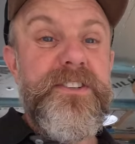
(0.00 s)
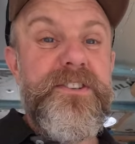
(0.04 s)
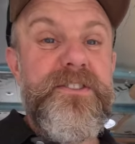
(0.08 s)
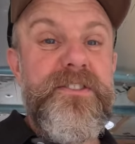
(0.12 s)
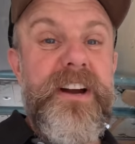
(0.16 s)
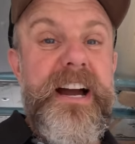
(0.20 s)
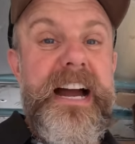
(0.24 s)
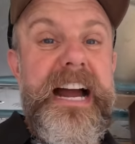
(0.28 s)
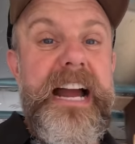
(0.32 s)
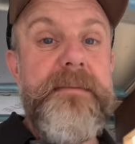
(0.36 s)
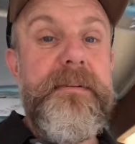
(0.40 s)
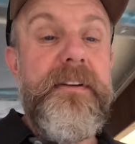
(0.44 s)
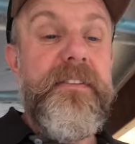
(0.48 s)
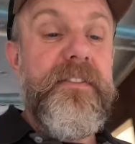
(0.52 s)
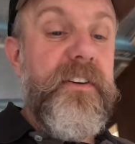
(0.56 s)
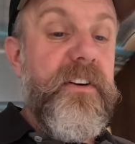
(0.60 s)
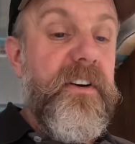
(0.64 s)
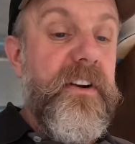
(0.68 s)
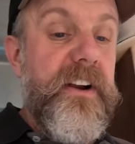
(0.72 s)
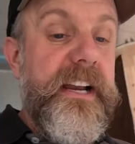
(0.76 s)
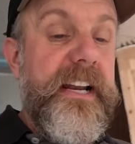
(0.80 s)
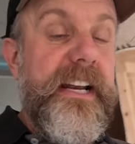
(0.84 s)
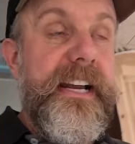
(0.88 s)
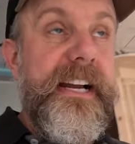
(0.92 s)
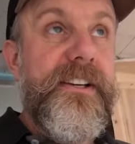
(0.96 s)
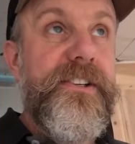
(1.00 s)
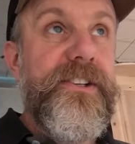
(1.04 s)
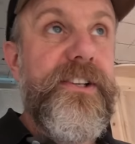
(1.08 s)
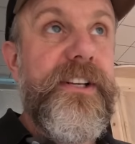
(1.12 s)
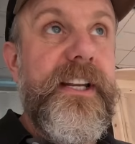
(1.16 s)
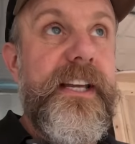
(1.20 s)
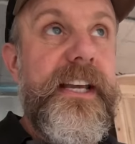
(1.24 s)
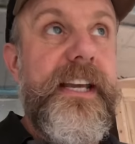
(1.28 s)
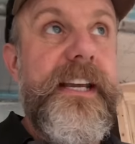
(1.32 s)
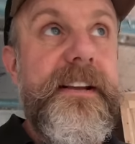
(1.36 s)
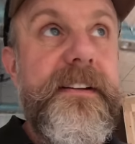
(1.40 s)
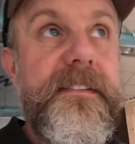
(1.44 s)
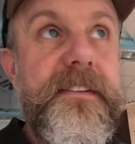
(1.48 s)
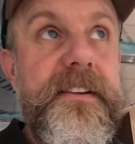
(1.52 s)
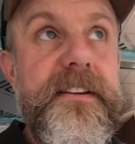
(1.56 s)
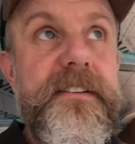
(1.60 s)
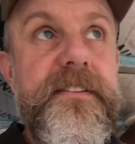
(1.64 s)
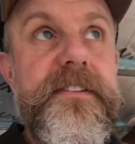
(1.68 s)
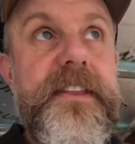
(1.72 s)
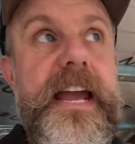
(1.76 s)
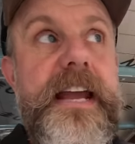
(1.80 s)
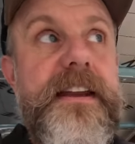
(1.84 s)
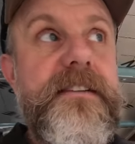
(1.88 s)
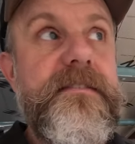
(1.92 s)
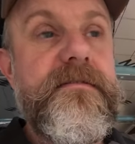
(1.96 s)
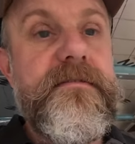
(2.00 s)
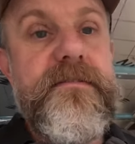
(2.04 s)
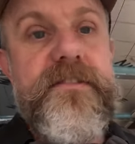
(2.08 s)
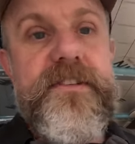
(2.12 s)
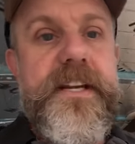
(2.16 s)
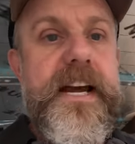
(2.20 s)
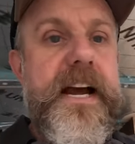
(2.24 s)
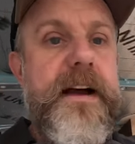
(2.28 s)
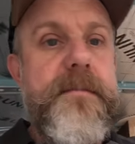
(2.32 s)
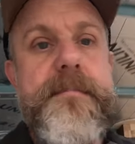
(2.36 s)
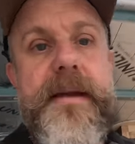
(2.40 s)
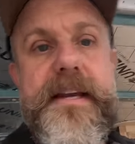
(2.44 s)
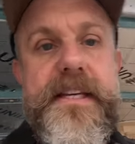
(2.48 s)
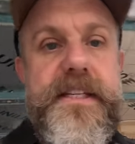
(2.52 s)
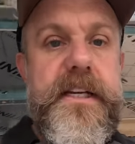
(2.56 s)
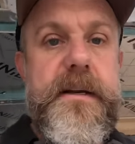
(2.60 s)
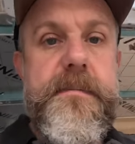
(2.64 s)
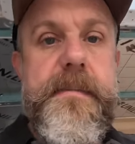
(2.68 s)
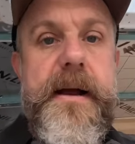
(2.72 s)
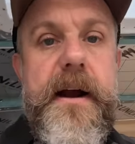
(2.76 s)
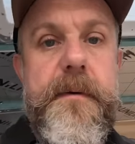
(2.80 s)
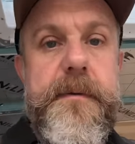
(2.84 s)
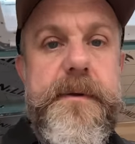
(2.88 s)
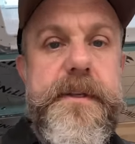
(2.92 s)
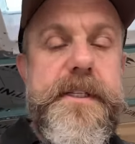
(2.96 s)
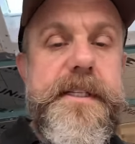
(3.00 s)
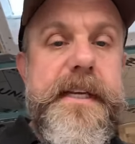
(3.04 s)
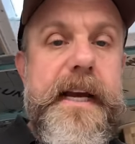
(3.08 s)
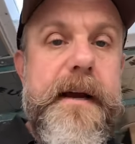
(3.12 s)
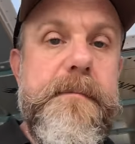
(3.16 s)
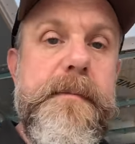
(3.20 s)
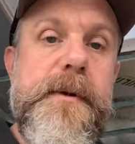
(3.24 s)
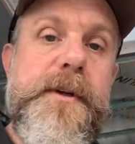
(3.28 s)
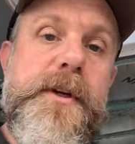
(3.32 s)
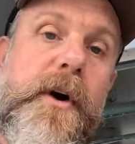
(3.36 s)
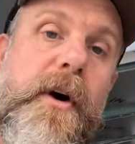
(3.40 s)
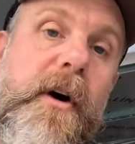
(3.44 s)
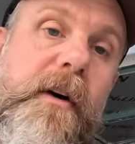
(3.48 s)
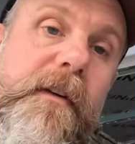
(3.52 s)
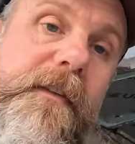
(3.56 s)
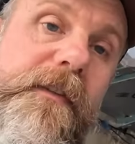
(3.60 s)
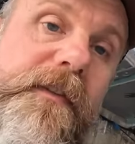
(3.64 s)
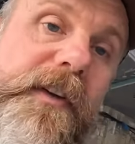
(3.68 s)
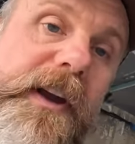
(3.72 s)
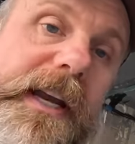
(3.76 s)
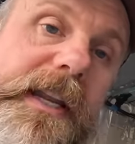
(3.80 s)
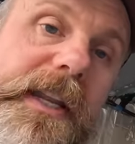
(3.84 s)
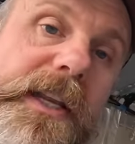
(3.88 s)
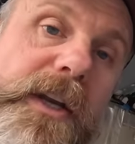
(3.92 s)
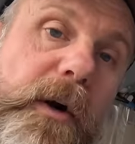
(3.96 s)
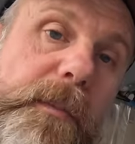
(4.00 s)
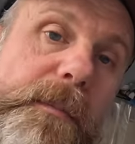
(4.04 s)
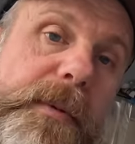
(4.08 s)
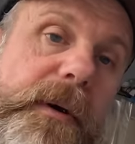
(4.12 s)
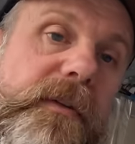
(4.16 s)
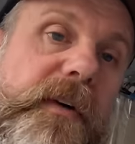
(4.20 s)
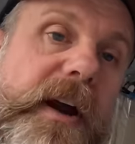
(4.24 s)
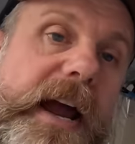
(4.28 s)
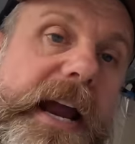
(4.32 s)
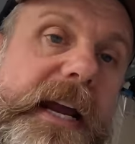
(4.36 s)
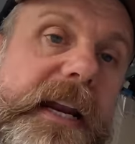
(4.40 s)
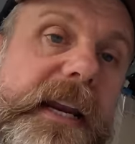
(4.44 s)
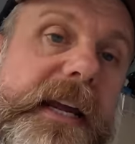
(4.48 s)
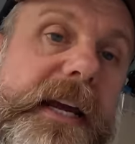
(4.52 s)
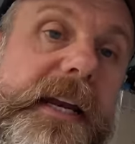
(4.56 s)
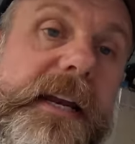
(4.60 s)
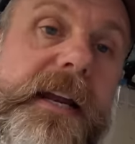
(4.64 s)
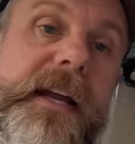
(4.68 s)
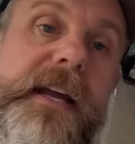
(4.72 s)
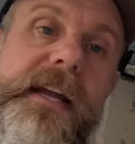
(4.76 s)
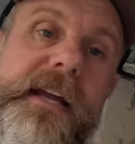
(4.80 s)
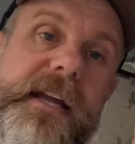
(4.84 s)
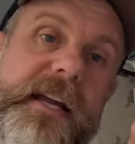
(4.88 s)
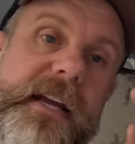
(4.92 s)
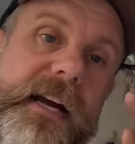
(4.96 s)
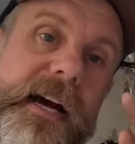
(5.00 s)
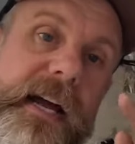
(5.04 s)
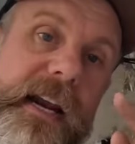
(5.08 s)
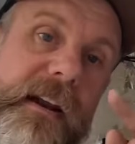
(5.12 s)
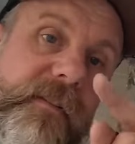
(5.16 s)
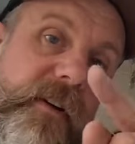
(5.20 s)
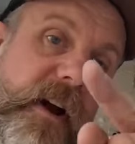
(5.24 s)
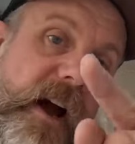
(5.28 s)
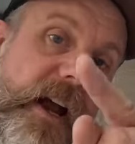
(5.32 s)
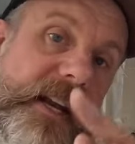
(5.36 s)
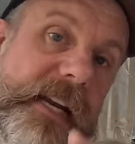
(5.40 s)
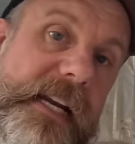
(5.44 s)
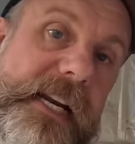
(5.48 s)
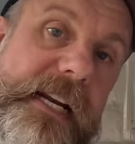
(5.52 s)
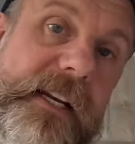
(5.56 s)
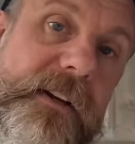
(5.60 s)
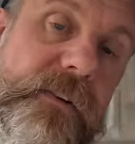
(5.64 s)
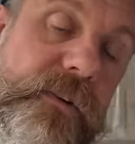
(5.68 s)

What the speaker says: to dry before I can actually then start messing about with the tambour door and fitting the upper rail in. And I've got a neat